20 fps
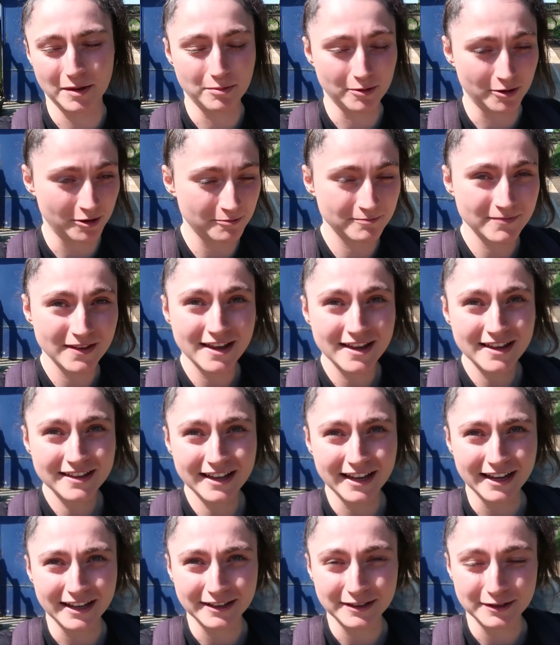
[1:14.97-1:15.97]
but
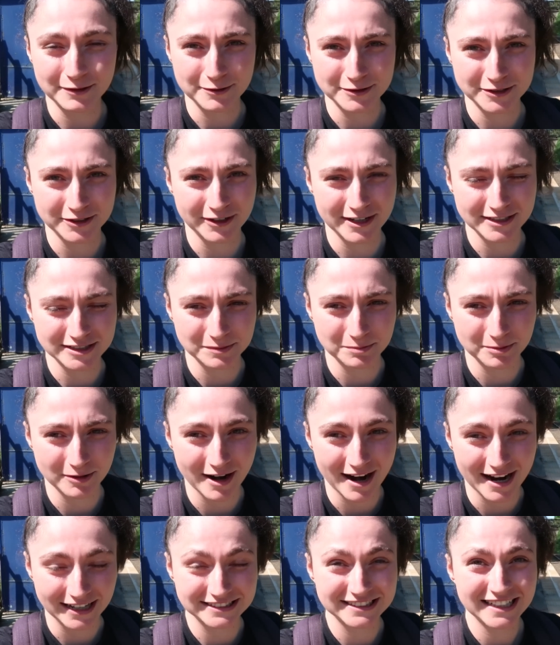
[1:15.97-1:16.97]
yeah, it was a great
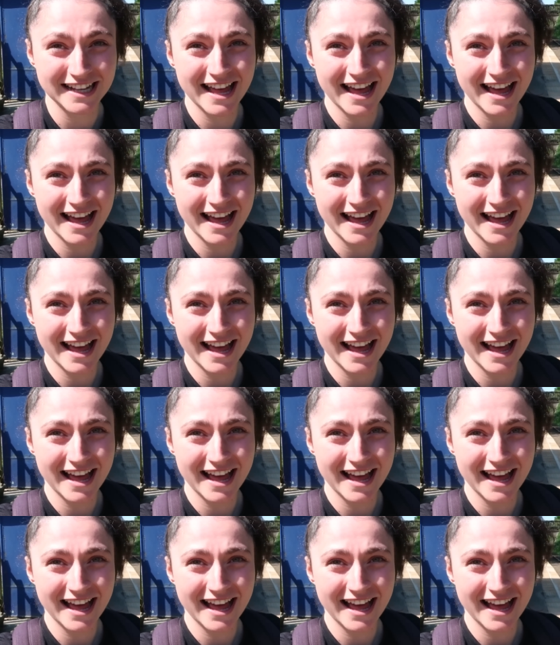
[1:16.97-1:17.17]
surprise.